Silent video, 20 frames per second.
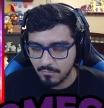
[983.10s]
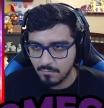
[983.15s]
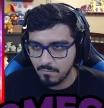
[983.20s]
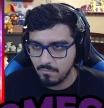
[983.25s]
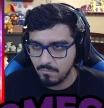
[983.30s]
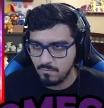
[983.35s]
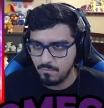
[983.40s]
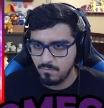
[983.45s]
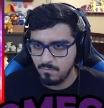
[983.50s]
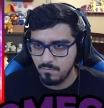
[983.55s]

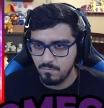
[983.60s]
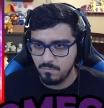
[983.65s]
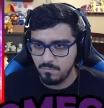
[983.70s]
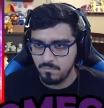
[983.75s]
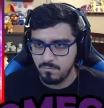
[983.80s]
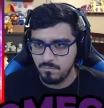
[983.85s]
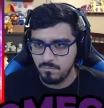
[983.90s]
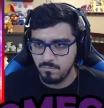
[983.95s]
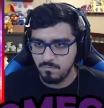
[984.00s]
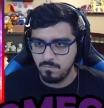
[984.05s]

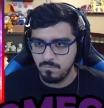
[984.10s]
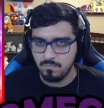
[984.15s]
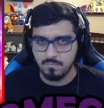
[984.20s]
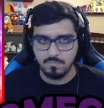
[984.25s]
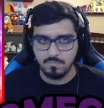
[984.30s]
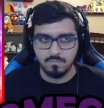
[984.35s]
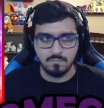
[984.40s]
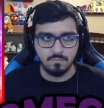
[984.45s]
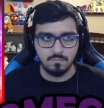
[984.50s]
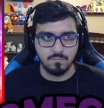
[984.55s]

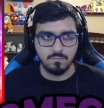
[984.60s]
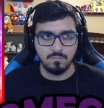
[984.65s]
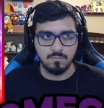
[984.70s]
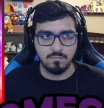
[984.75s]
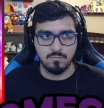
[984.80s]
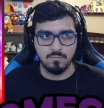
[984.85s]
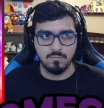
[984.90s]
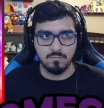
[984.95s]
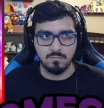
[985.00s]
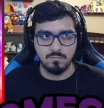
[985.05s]

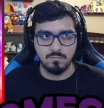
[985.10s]
No one is speaking in this clip.